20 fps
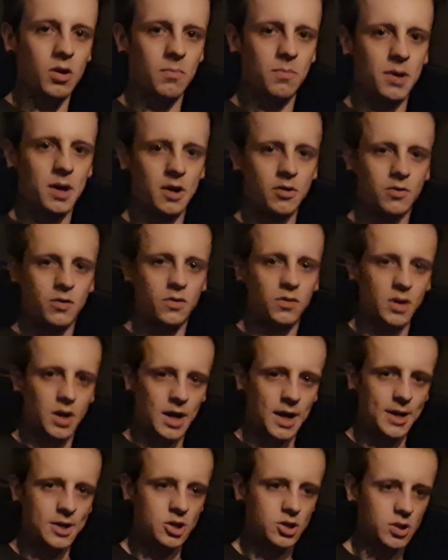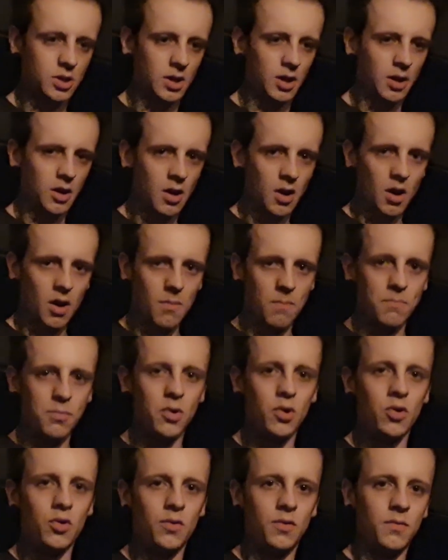we're about to actually
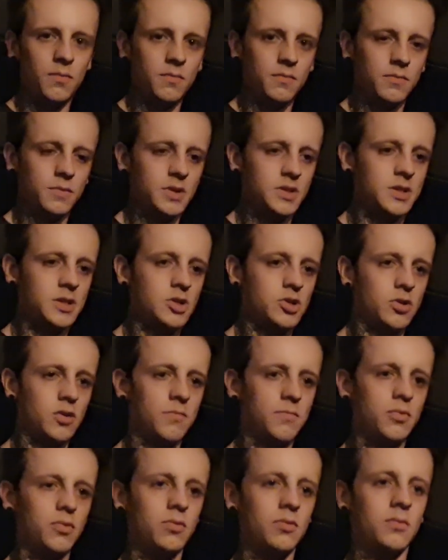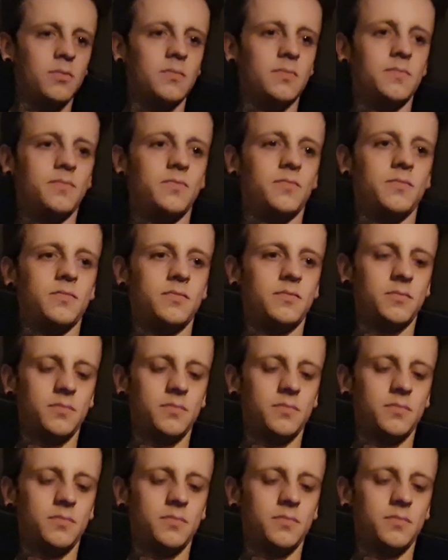burn the sigil of Bune,